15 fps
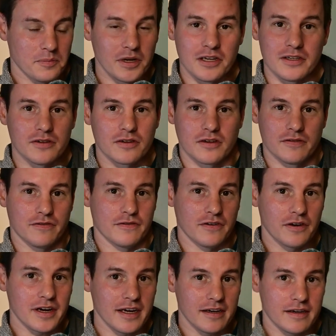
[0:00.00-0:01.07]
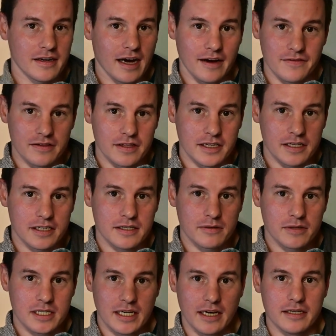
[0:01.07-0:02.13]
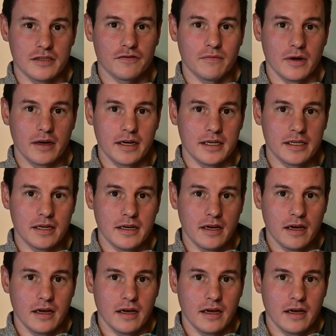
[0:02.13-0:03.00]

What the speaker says: but it's not good for vlogging, having this state of mind.